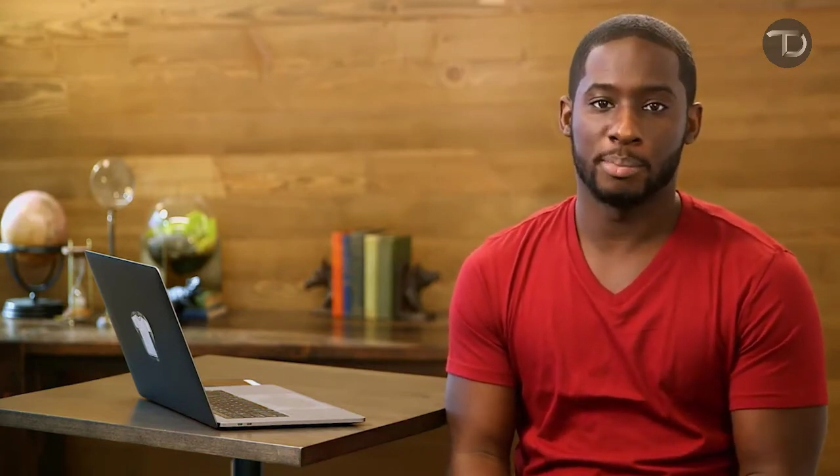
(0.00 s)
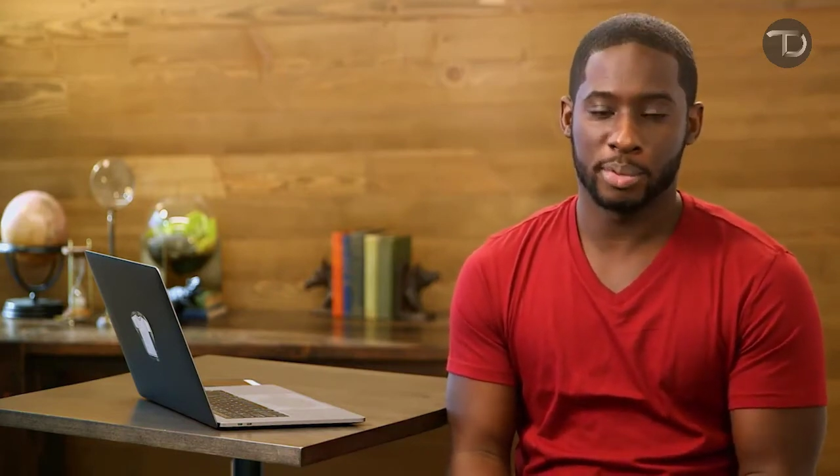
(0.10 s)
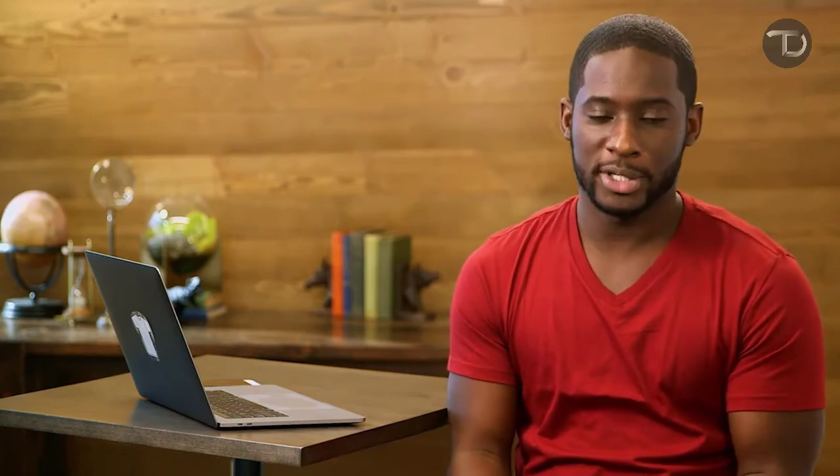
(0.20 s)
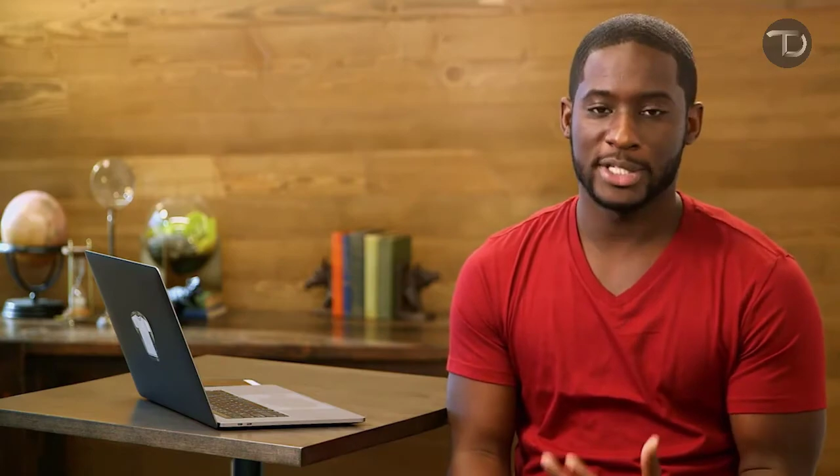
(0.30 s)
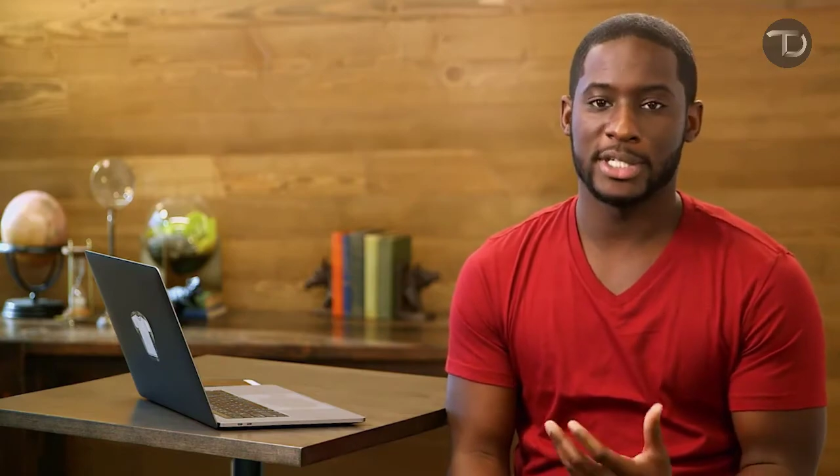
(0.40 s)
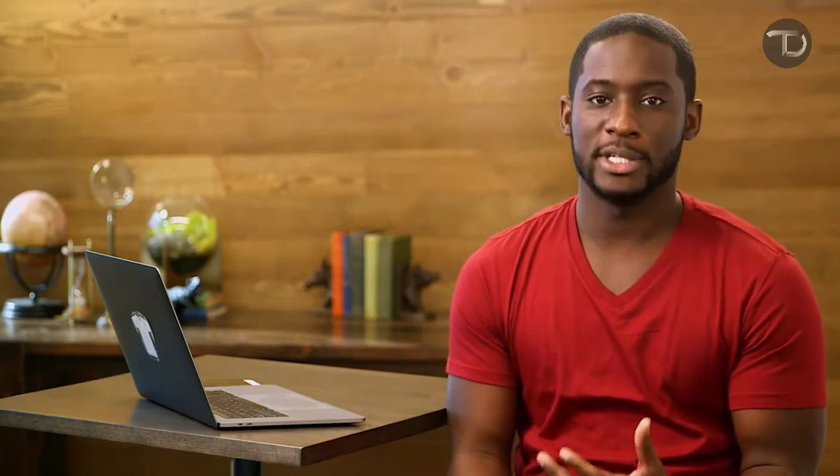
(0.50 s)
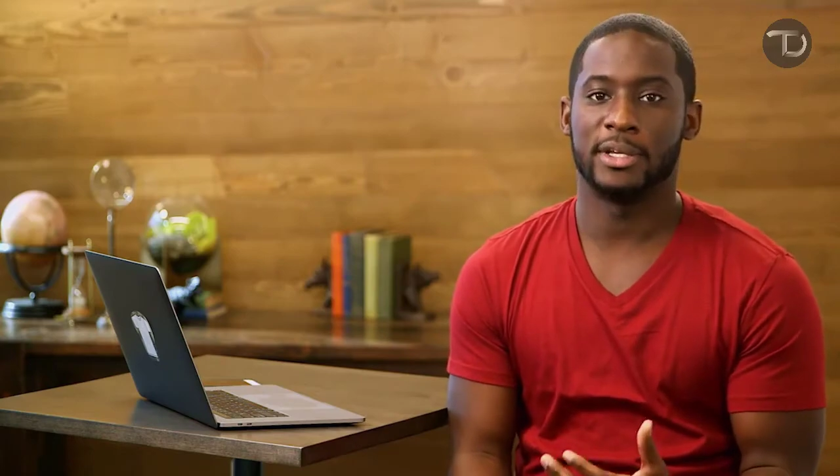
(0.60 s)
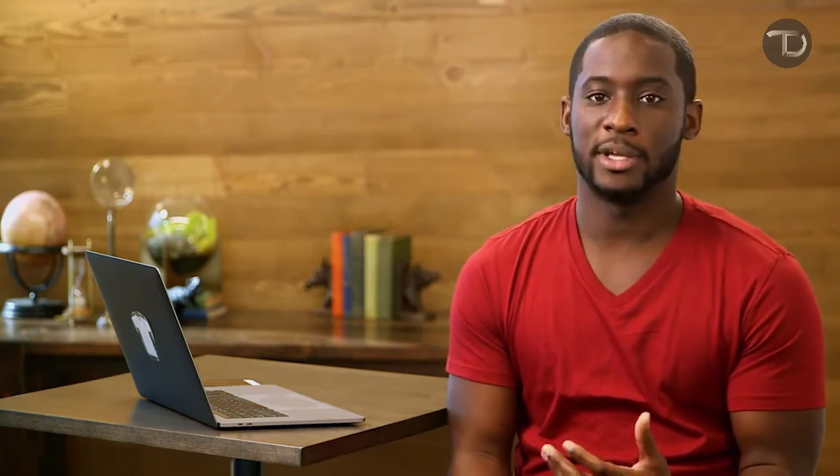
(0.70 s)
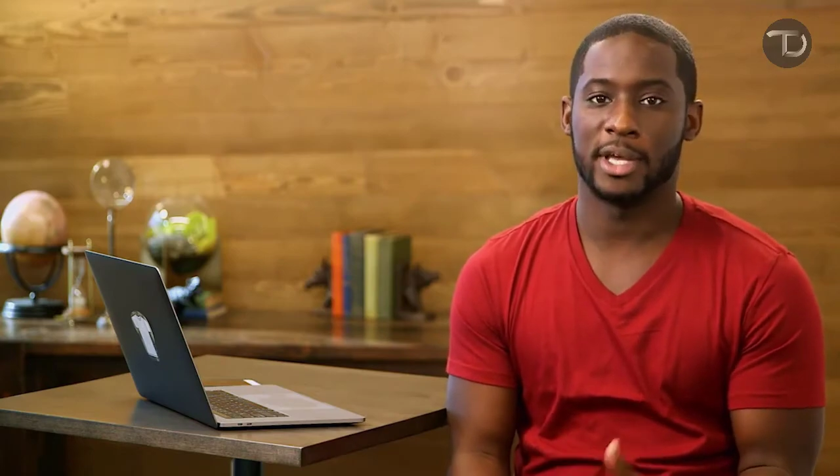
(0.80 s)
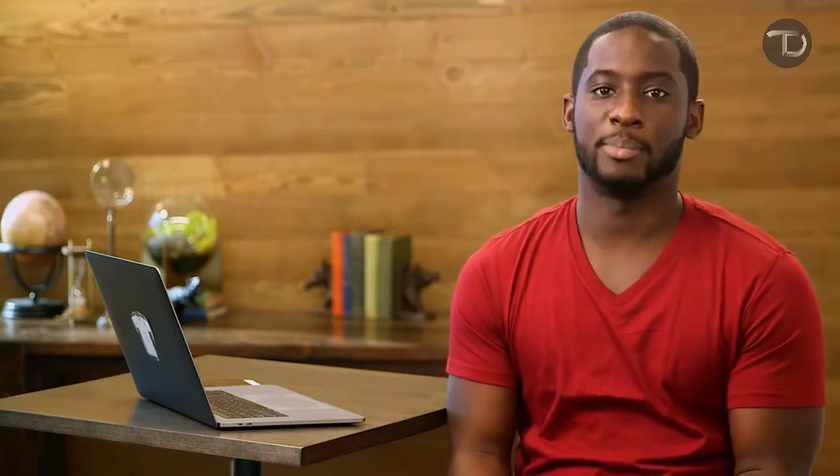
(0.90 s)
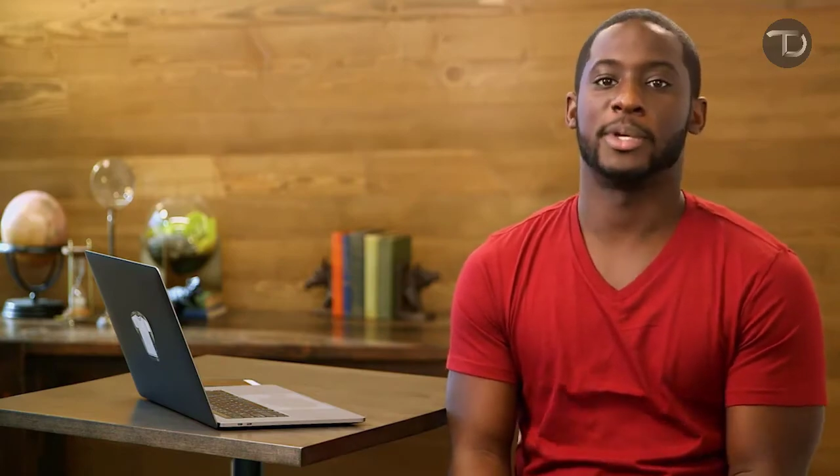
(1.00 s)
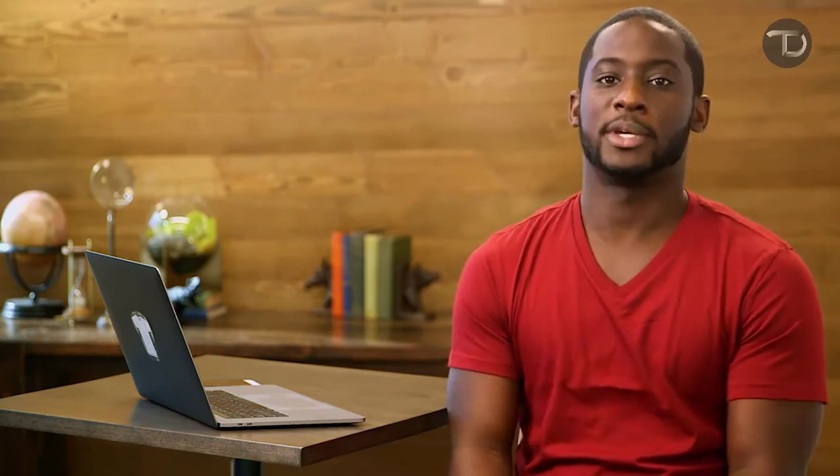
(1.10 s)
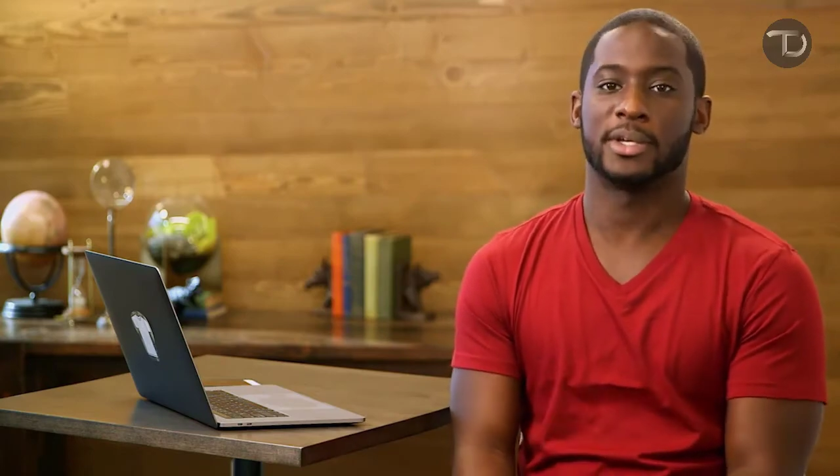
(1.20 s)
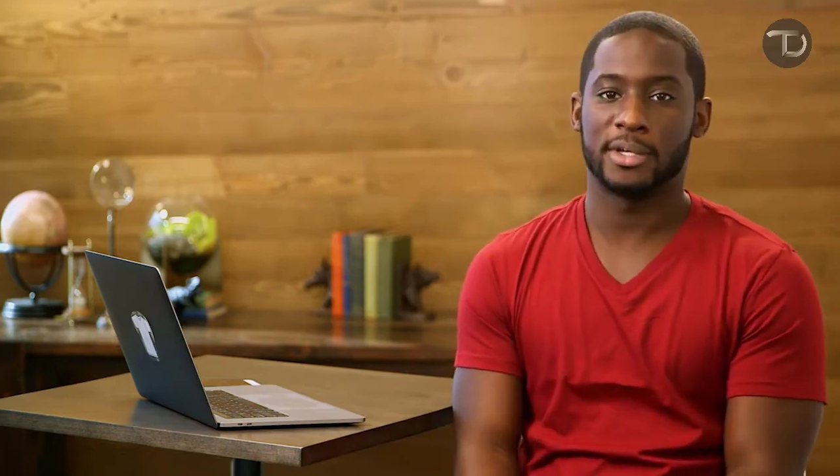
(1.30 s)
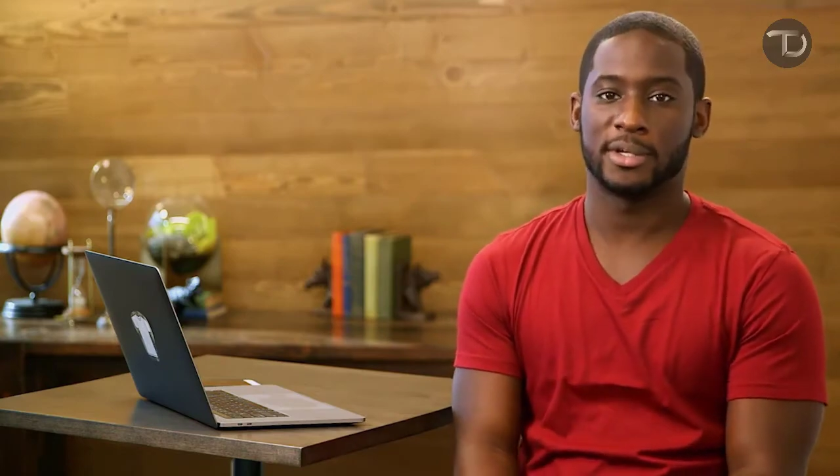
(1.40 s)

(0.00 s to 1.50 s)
pretty epic.